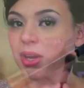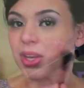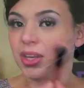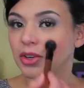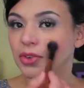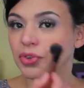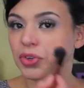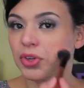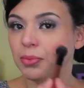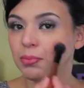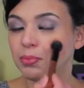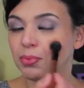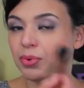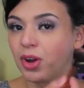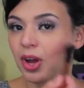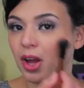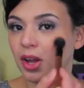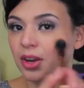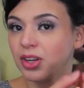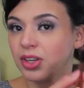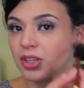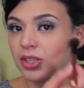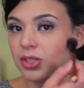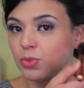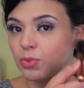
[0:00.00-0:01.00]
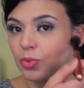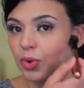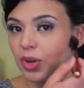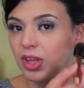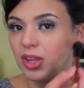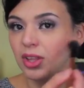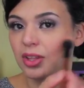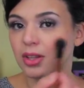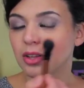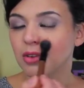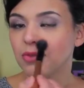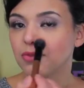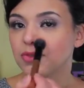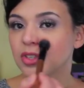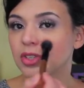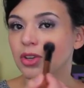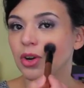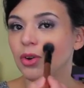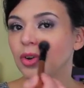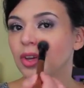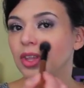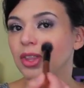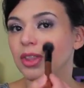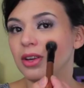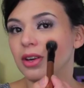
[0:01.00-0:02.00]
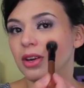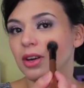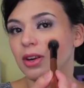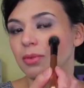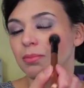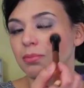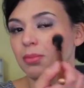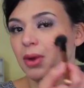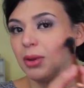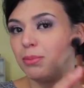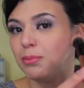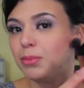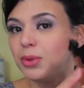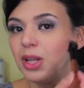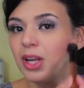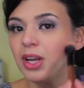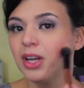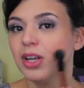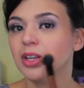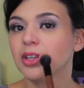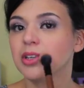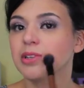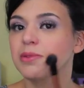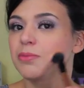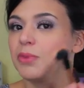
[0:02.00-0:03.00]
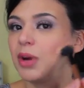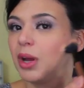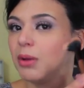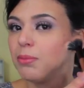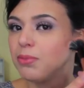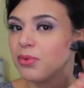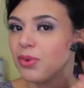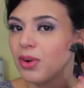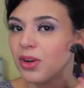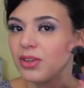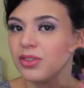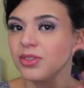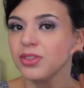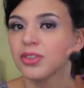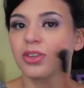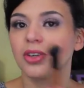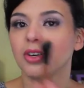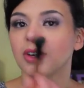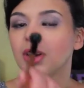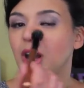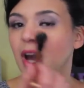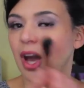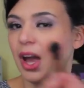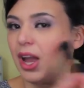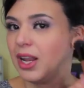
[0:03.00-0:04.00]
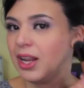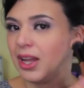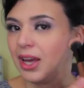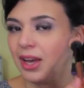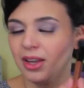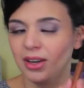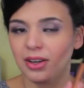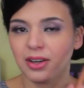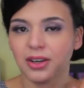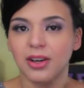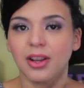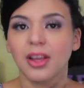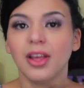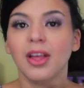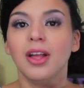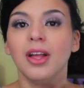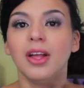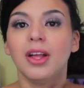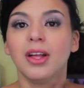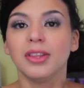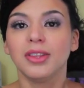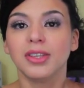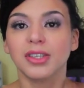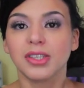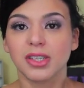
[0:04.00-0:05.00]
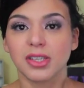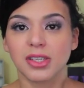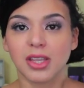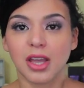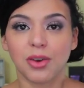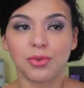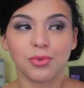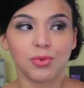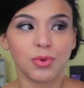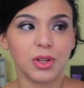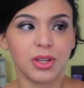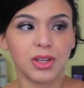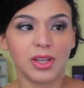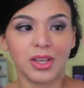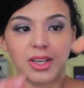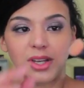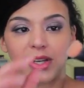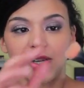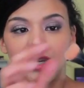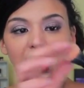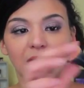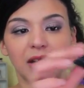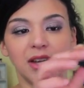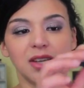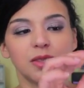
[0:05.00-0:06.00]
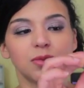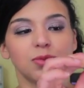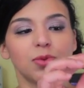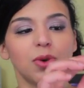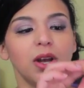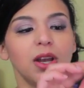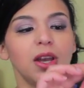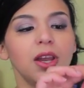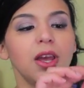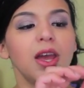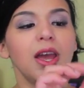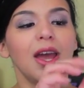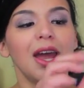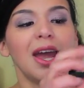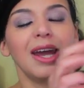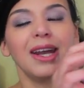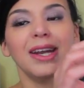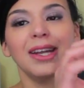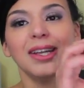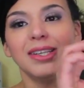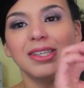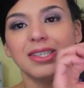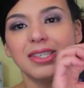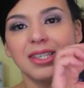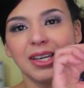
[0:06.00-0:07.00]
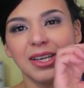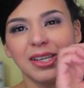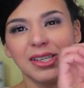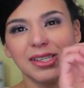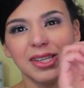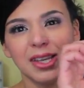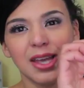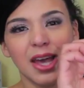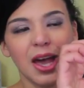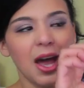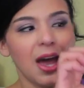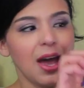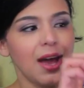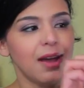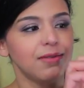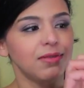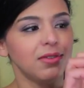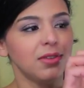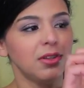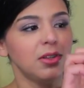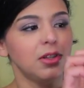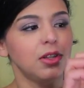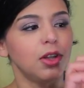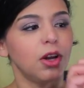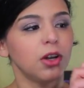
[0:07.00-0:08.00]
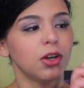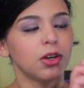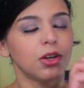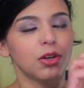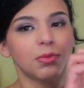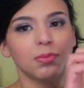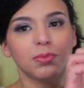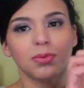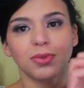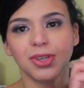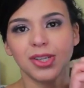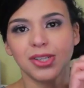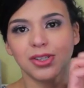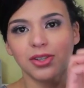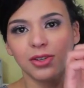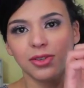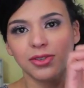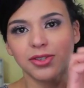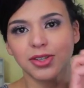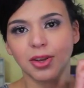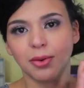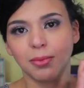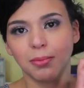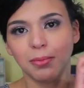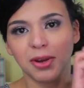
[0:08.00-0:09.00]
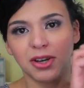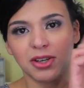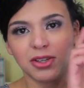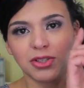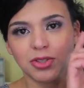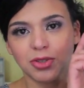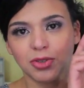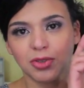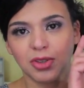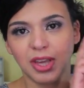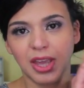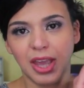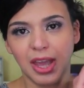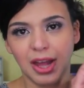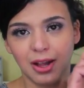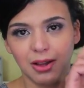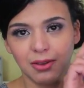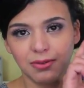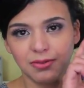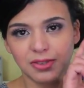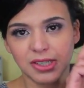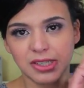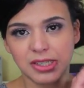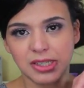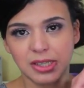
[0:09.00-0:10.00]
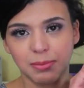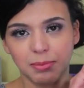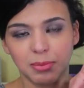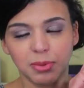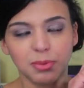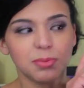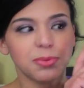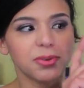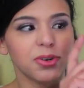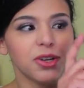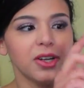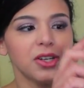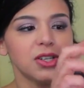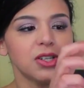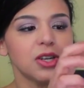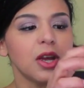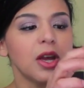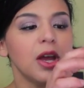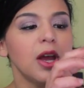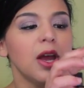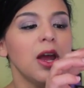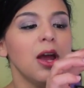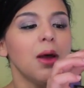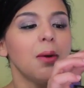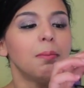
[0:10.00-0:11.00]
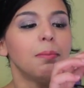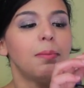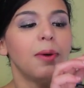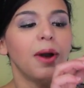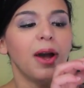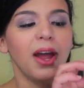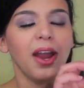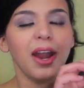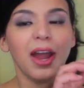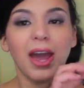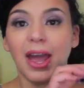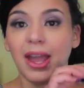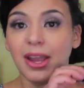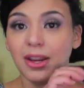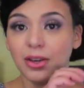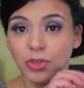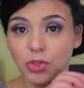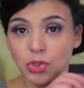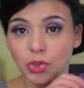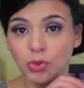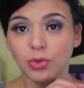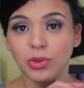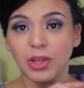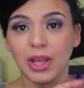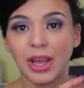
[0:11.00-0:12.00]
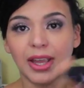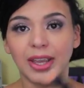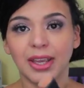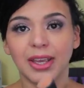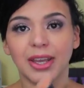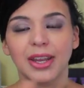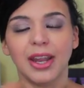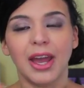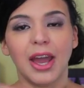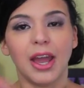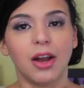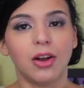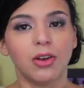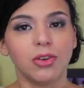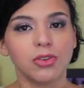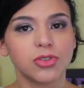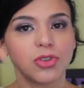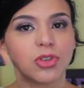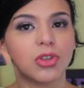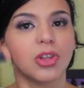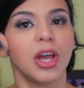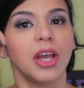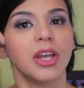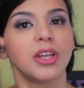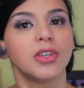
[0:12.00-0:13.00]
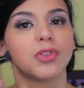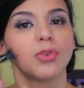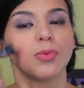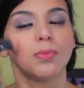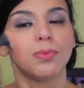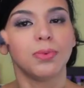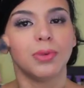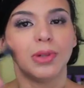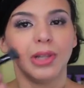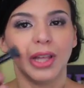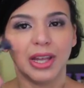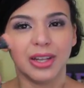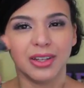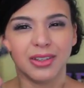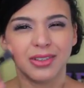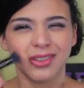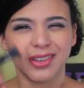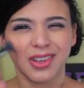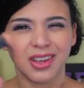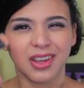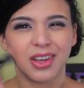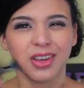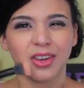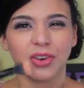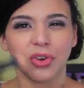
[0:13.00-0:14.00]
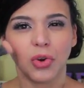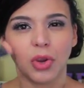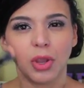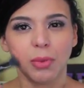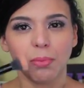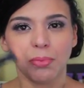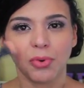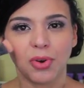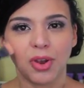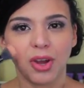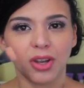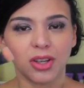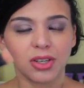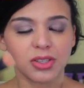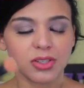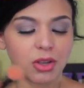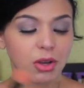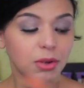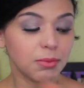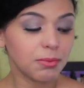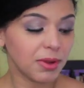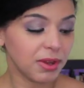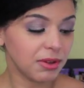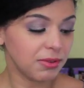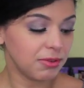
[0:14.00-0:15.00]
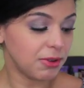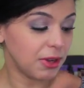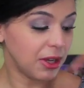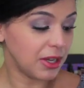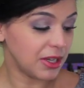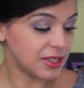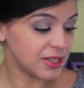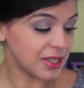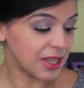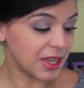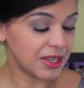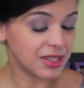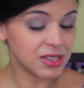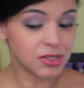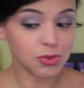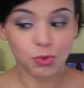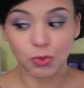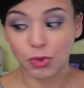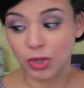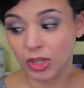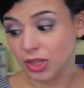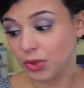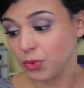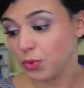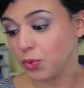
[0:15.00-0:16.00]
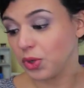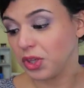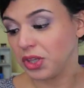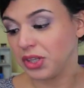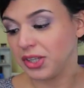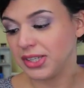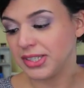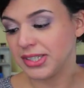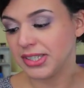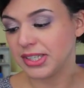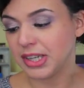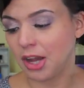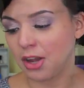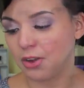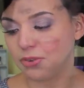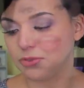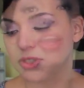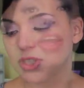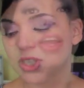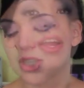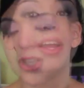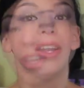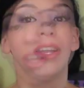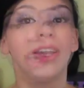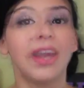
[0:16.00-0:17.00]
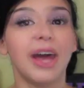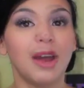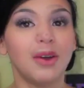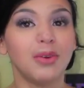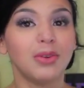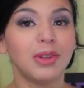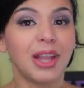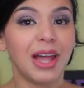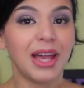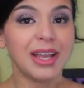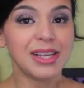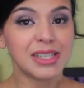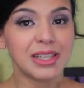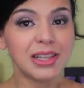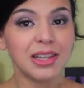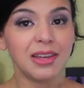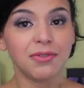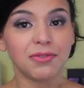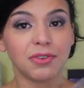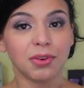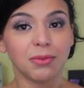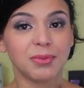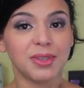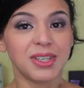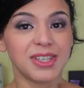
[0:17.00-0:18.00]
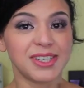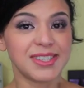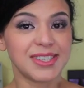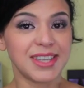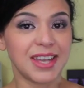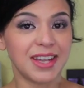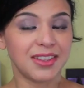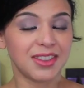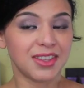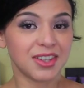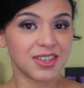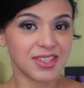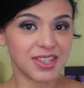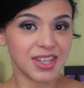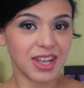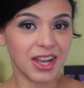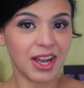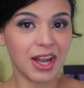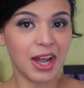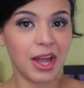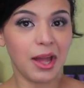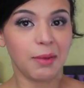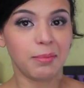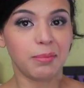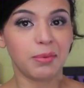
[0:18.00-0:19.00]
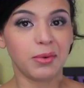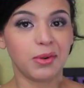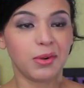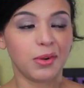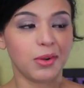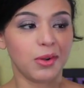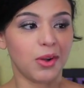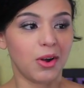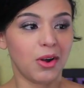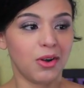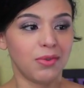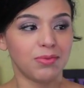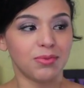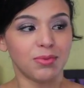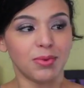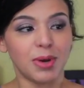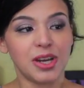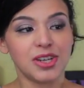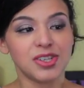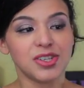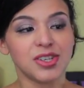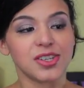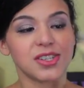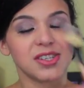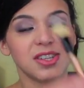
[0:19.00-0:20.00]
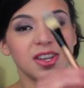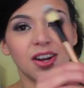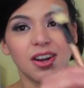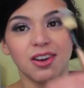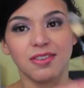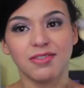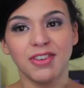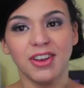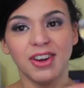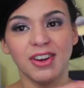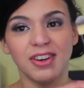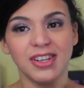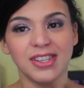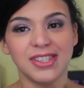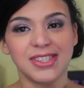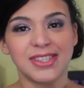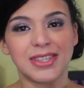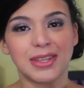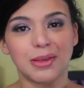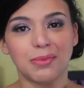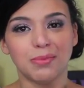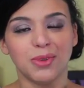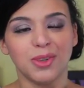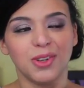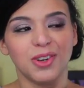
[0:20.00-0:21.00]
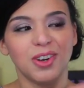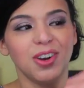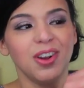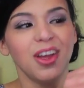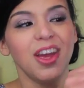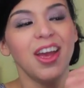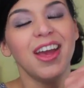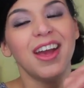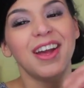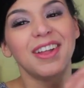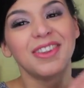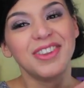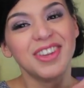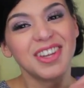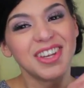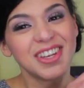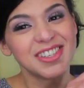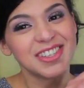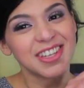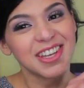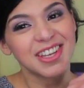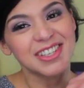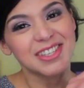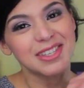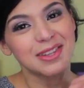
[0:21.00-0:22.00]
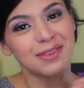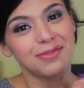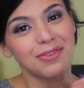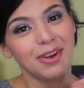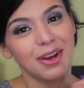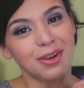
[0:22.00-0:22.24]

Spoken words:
my cream products with, so either my blush, my bronzer, highlighter. This is a really nice one, and it does have longer bristles compared to the e.l.f. stipple brush, but I do like it. I also like to blend cream products on my face, and it's really soft. Now lastly, from this set there's a couple of brushes that are very similar. This is the